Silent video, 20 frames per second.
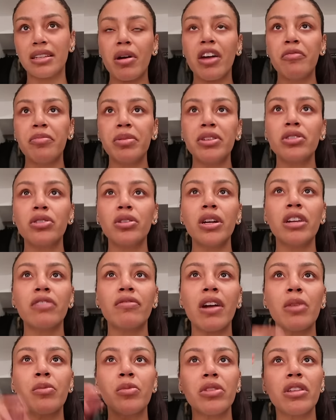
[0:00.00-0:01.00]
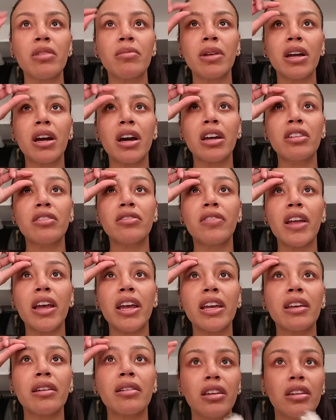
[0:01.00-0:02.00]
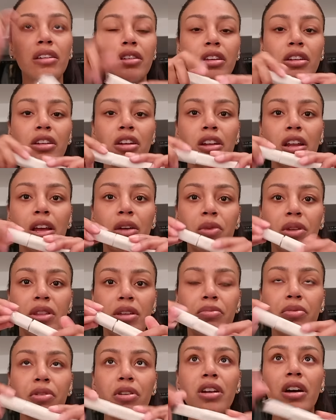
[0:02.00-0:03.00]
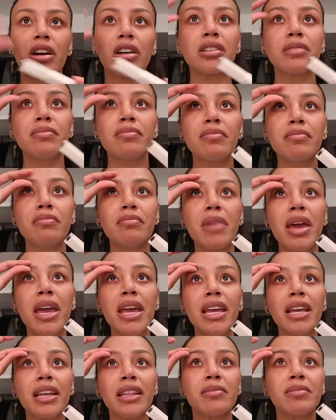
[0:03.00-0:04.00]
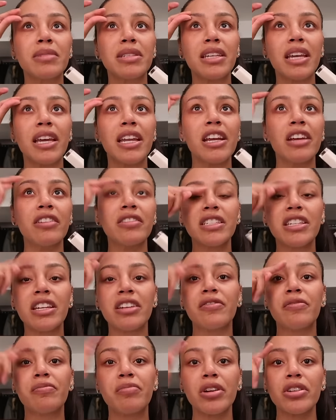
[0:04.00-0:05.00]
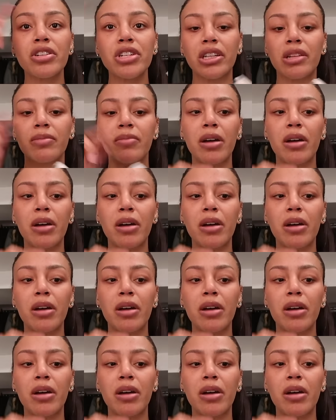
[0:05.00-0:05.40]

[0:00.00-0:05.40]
But I've been toying around with them and kind of like, you know, like with a product, making them skinnier instead of brushing them